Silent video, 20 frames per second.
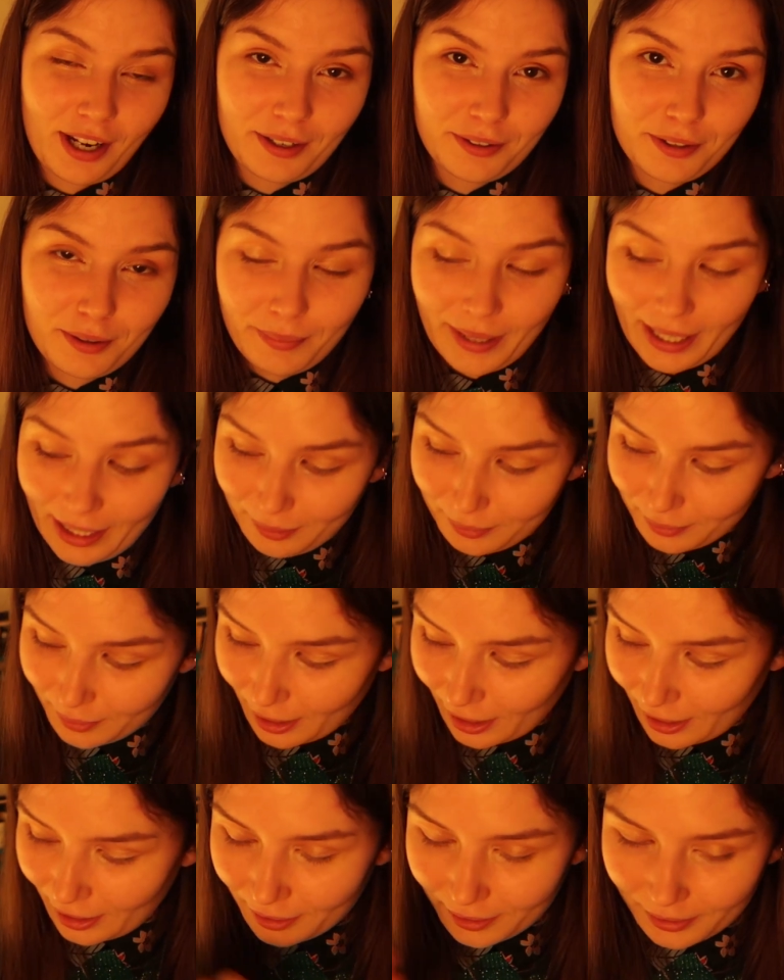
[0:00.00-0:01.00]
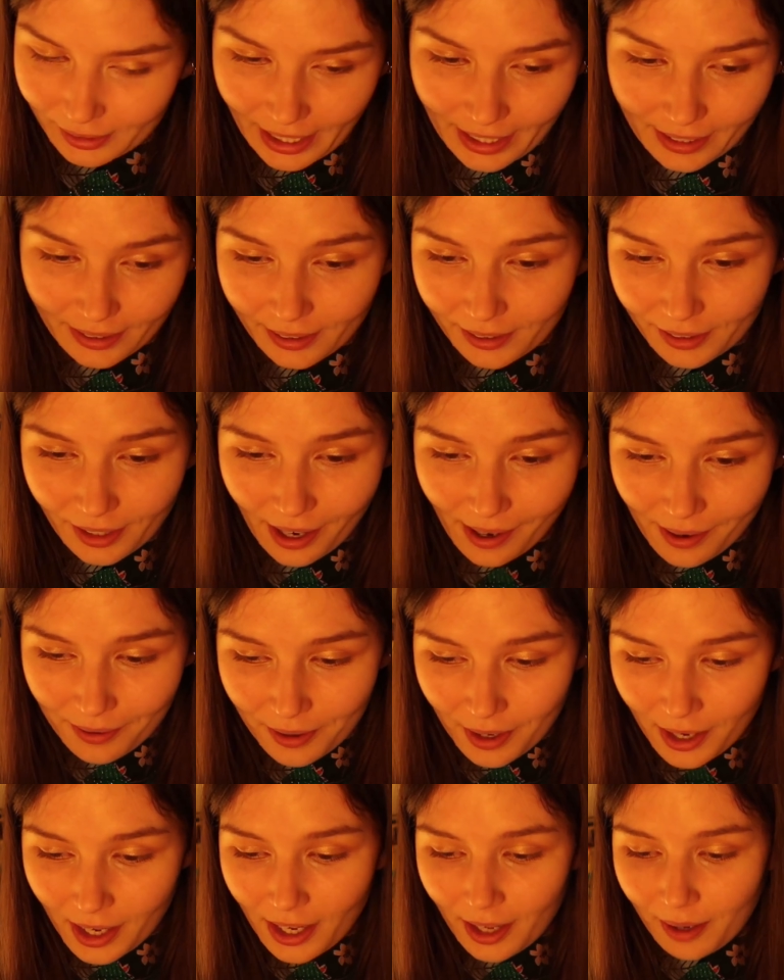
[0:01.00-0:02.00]
House about? I don't heckin' know,
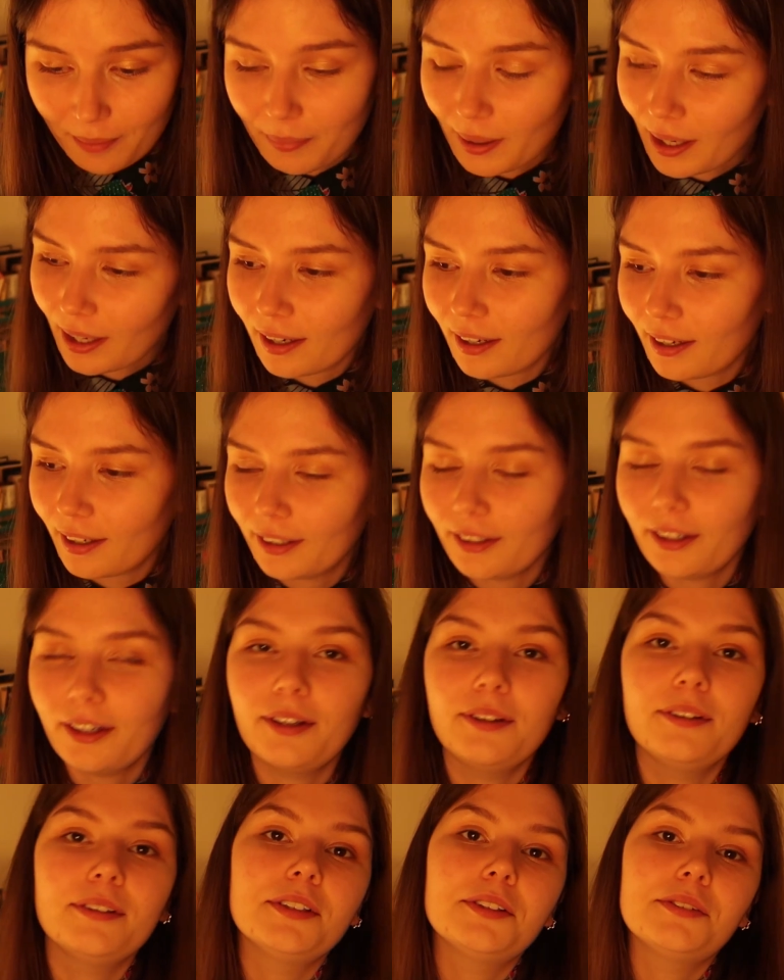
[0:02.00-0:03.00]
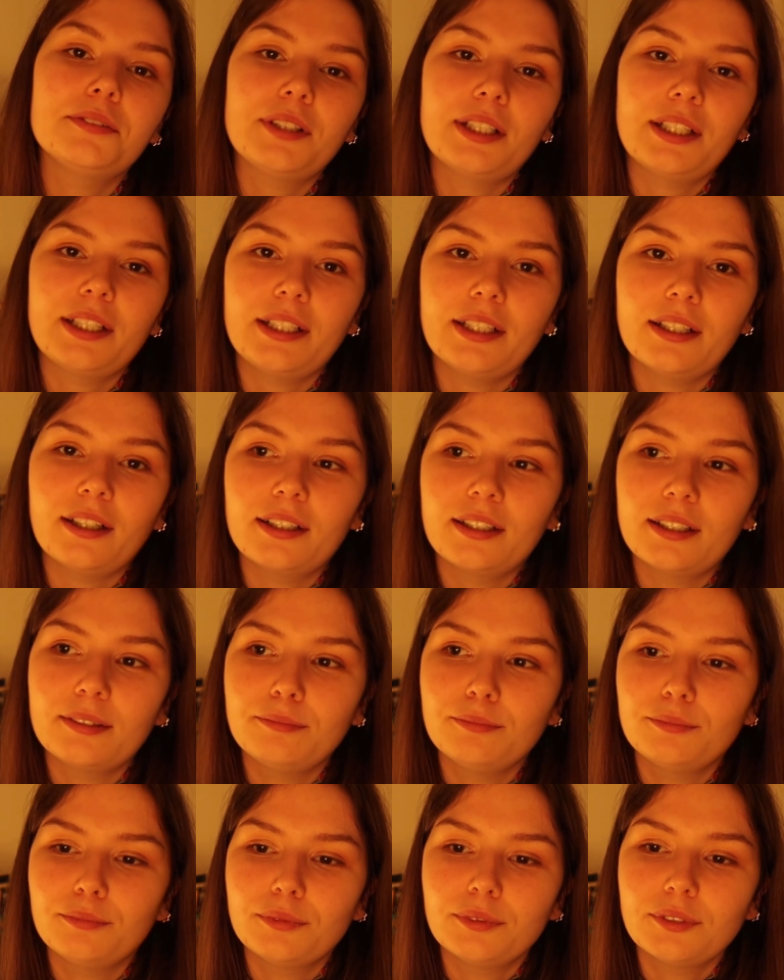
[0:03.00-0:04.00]
but I know it's very
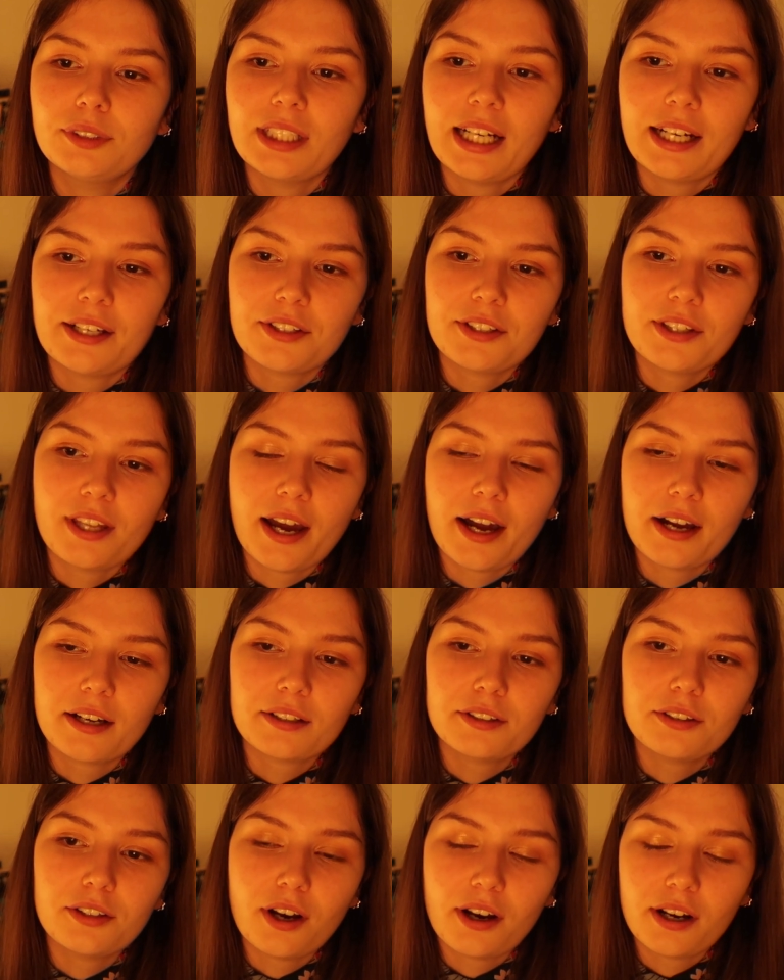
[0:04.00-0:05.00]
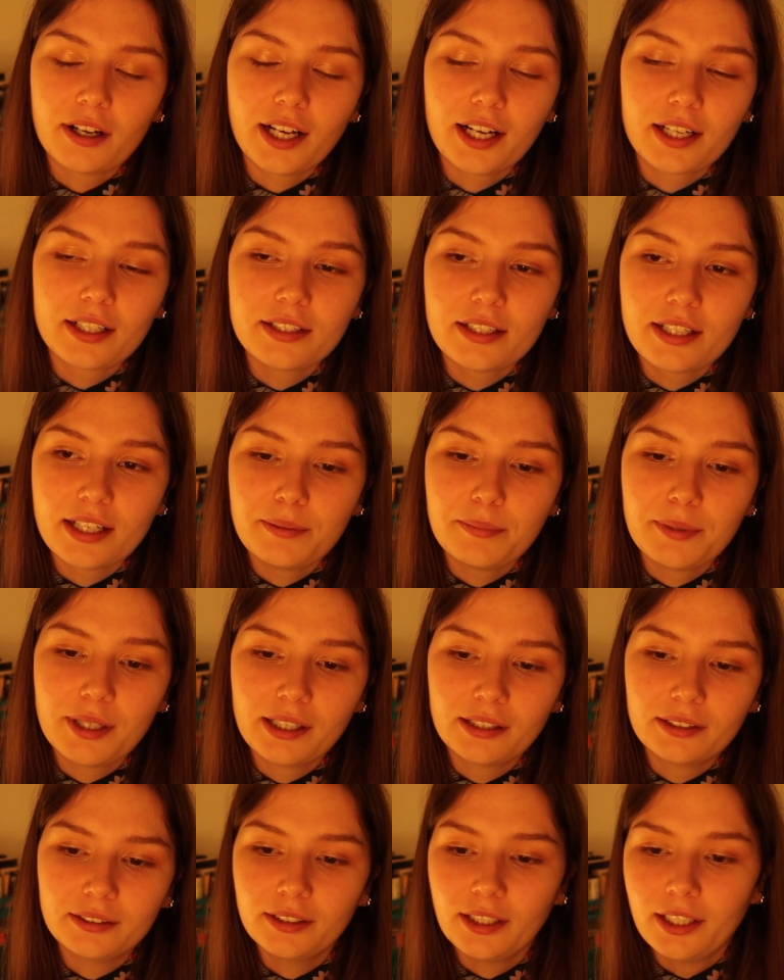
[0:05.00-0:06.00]
um, hashtag dark
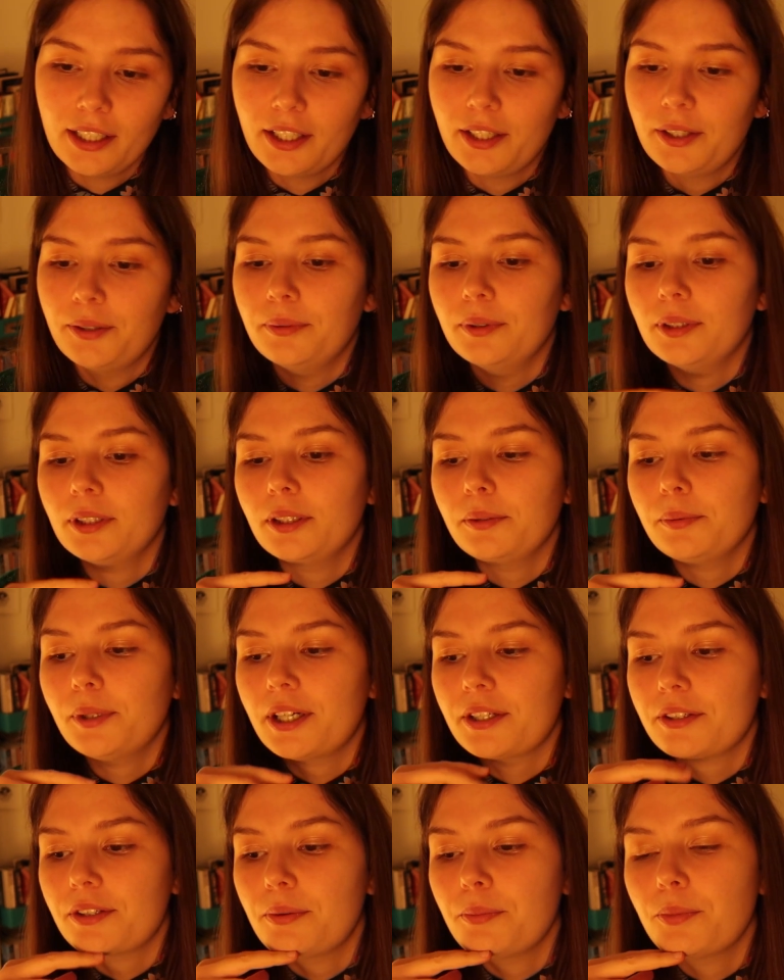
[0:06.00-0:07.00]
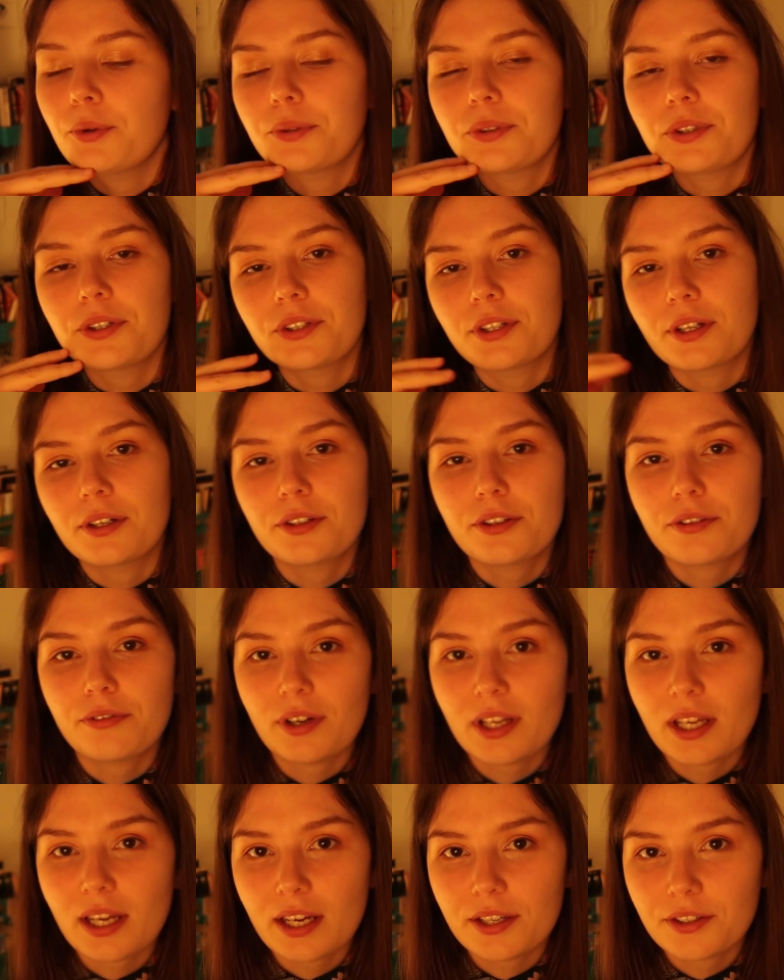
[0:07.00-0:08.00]
academia. When I worked in Waterstones
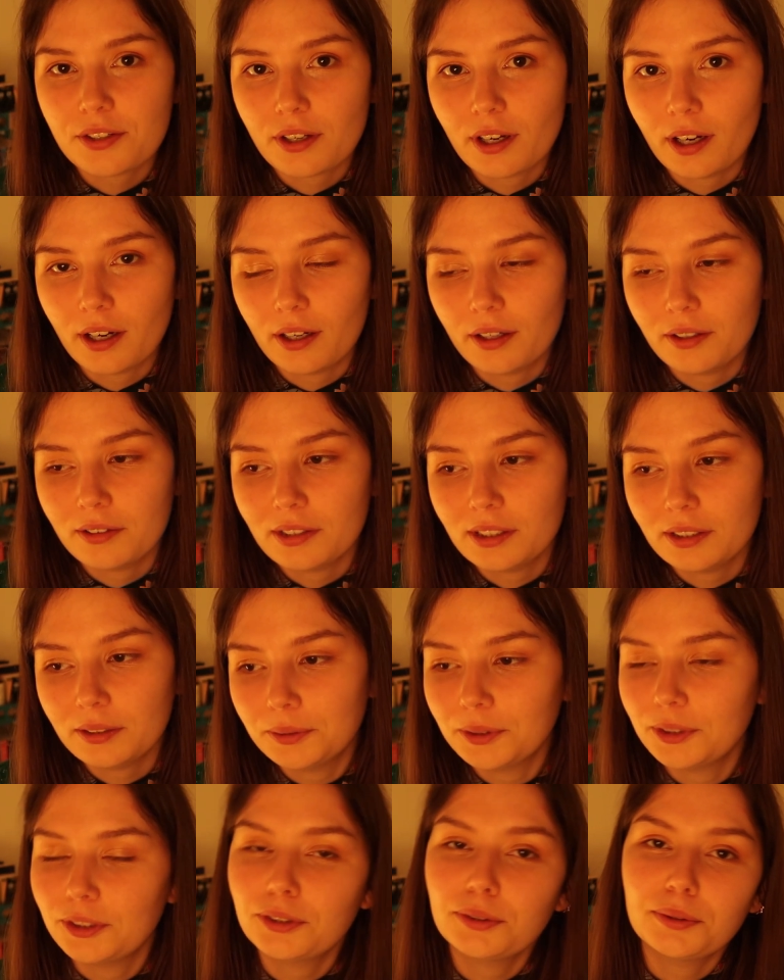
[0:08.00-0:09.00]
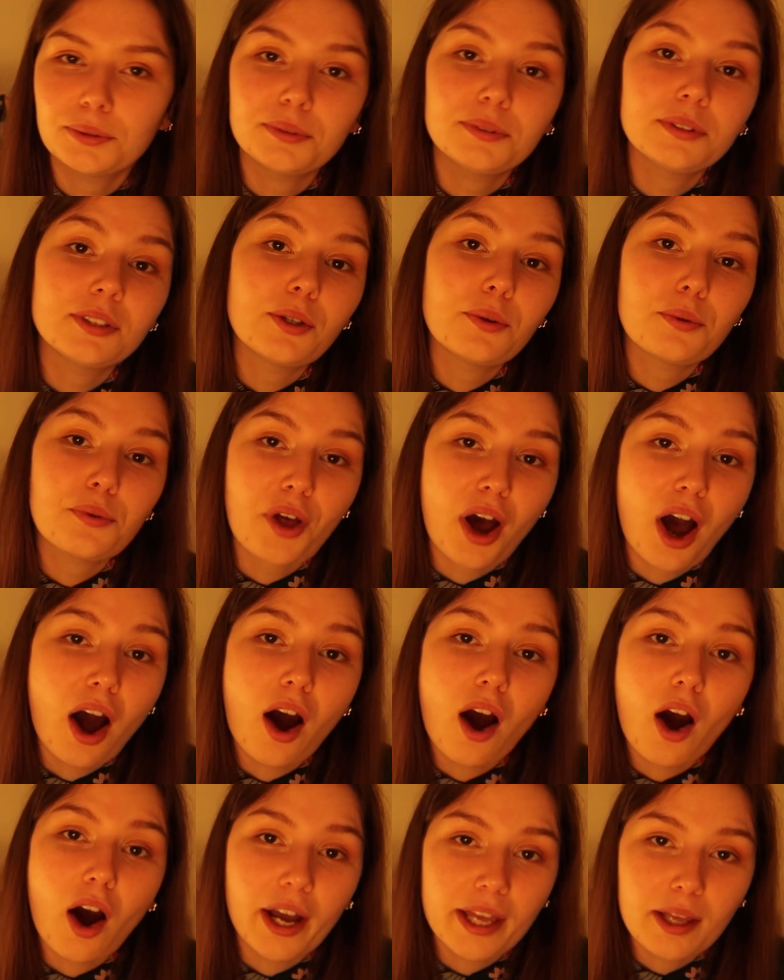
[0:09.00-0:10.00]
three years ago, it was all, all the
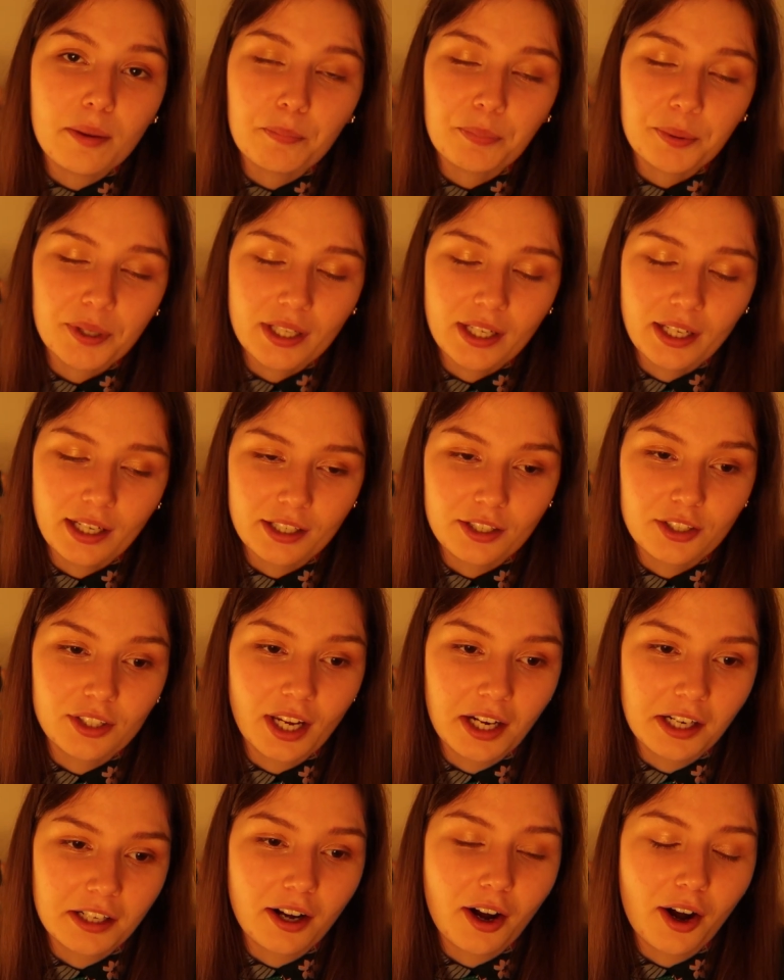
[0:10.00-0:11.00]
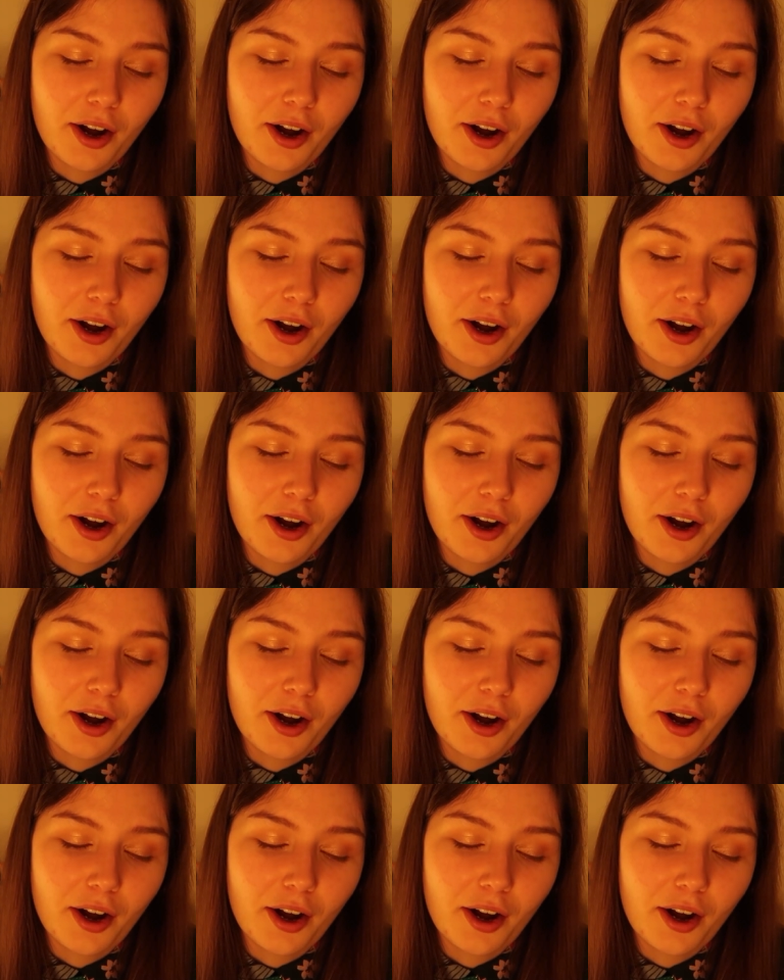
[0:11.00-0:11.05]
hype, hashtag